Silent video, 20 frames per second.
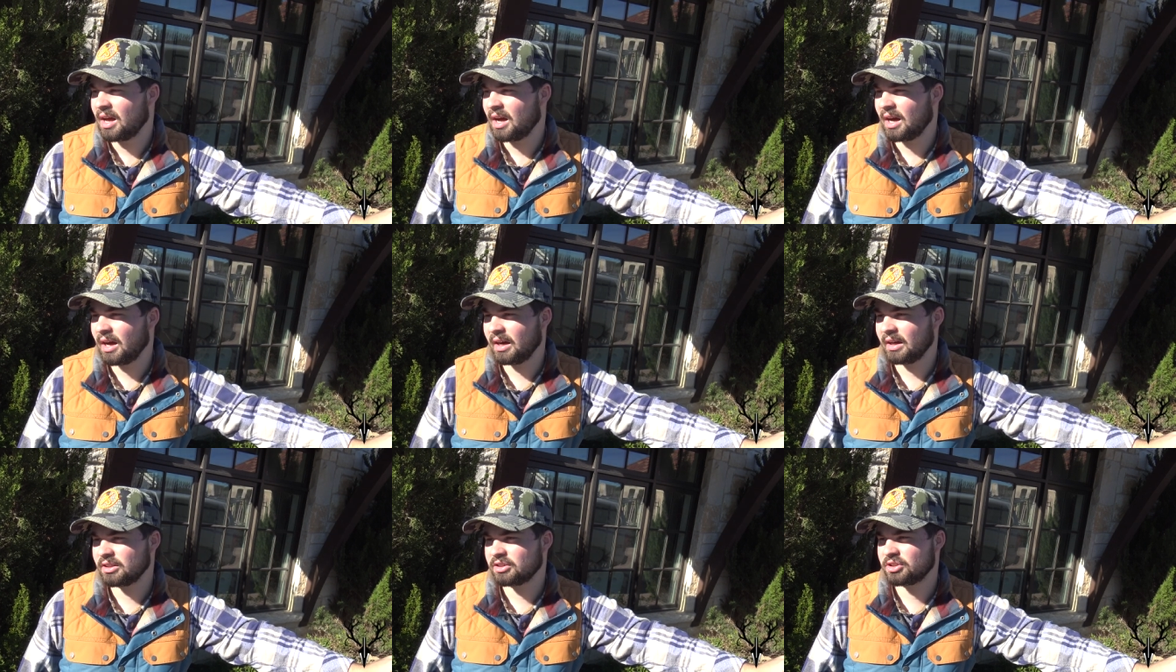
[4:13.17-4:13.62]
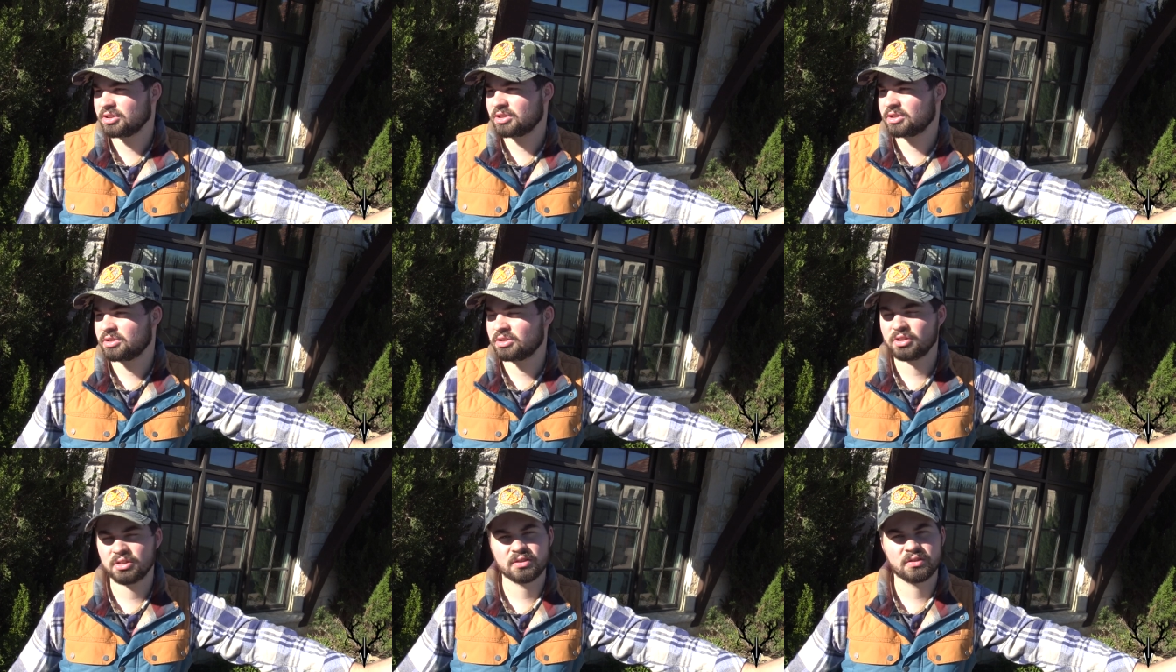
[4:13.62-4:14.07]

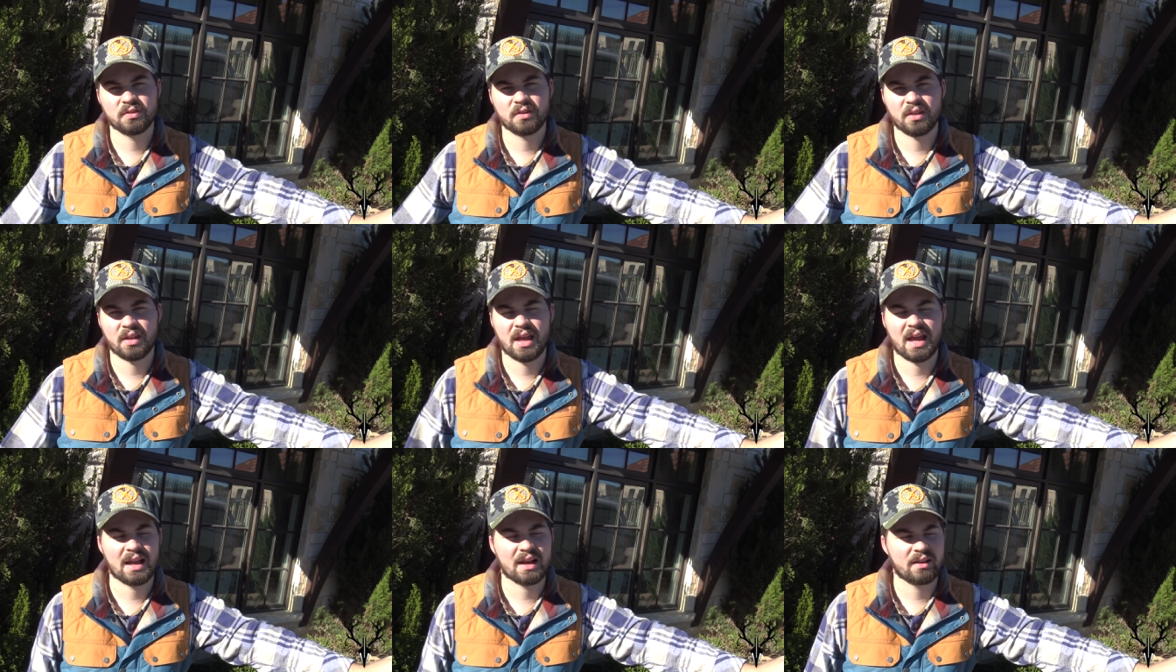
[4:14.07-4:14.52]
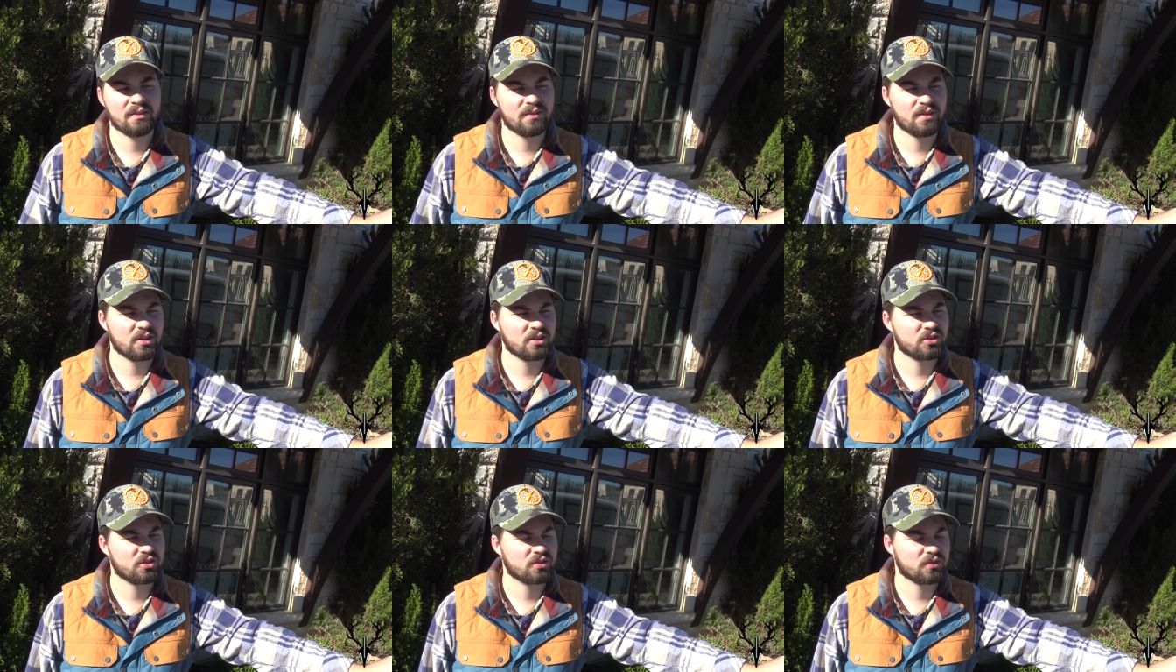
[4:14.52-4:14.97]
just for the heck of
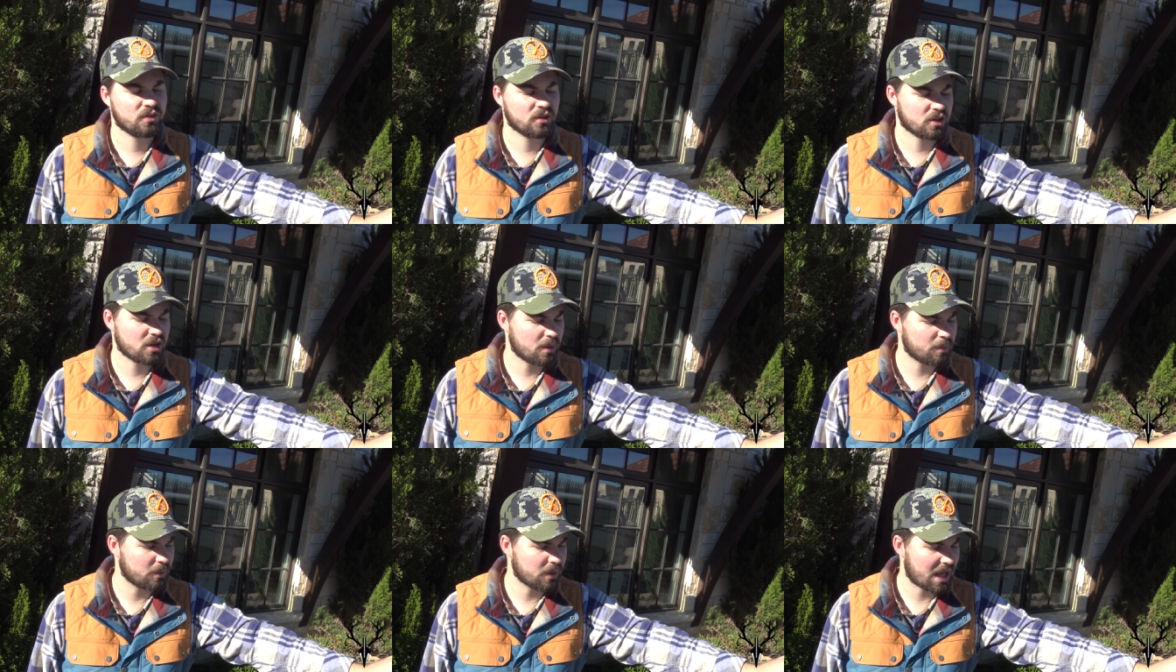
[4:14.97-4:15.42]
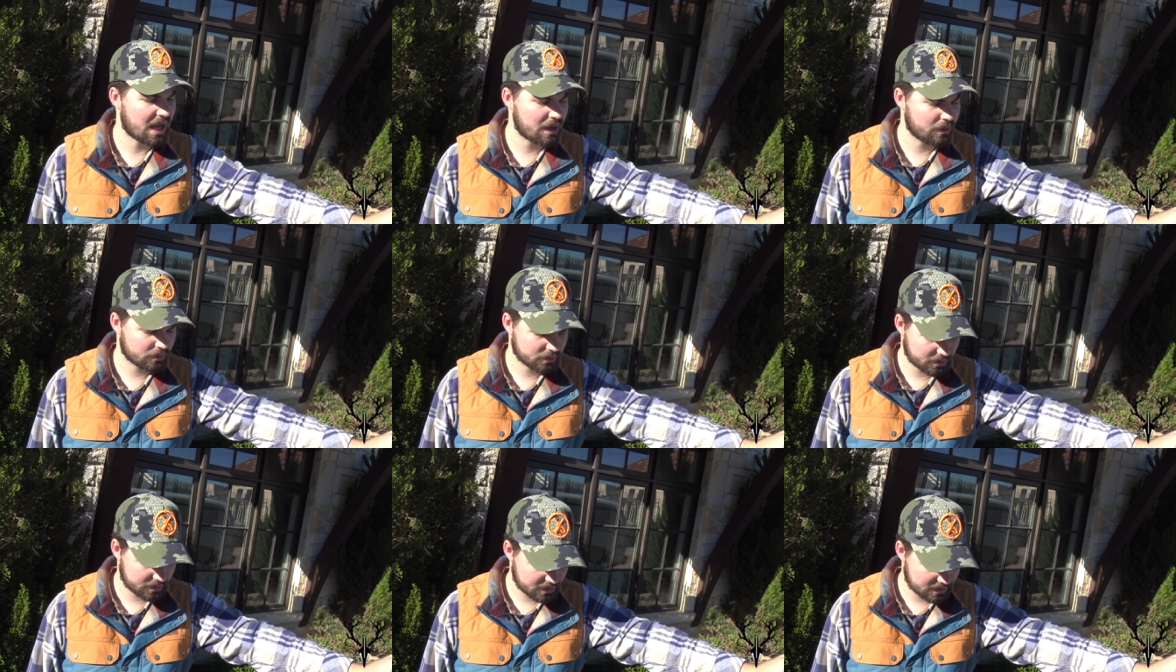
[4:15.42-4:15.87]
it, just for a couple
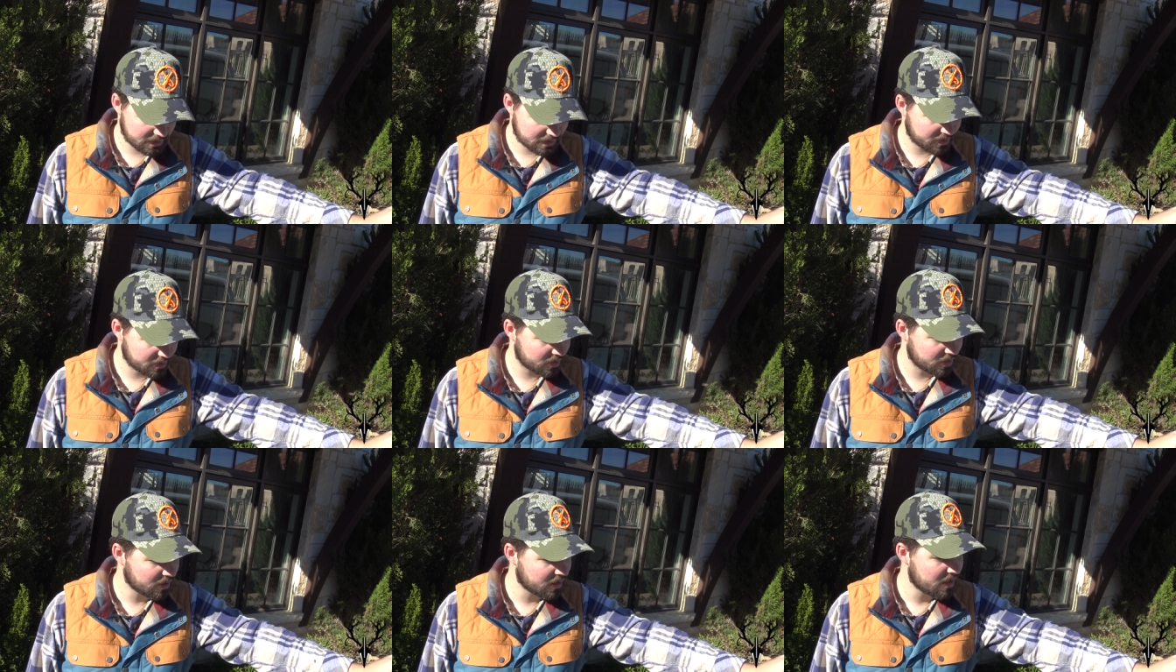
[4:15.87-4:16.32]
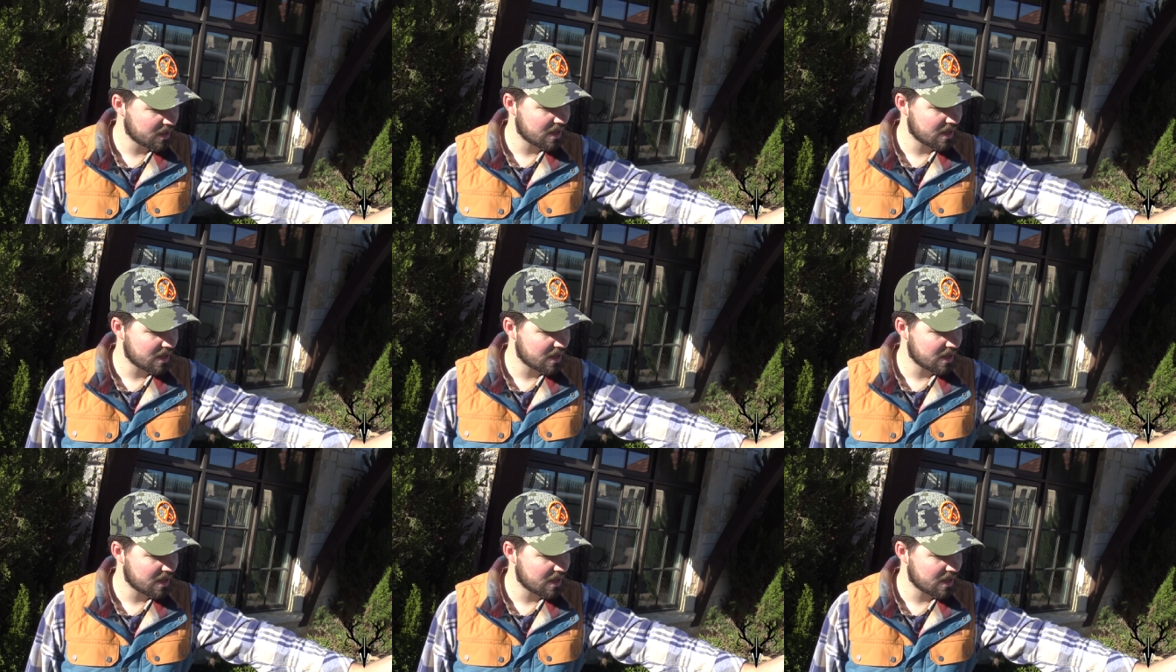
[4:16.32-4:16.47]
hours here